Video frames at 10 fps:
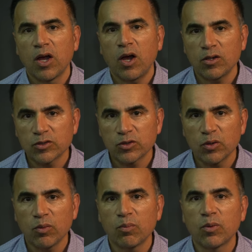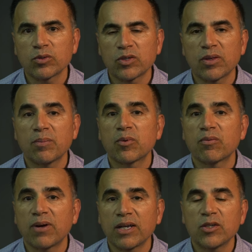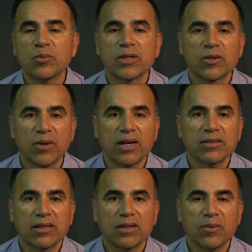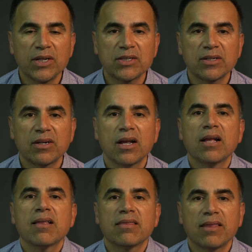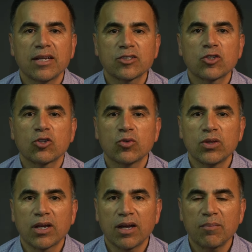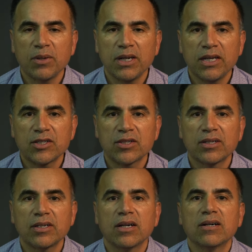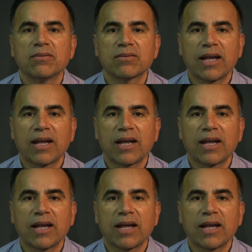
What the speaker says: Also, most of them provide you with great acceleration thanks to the combination of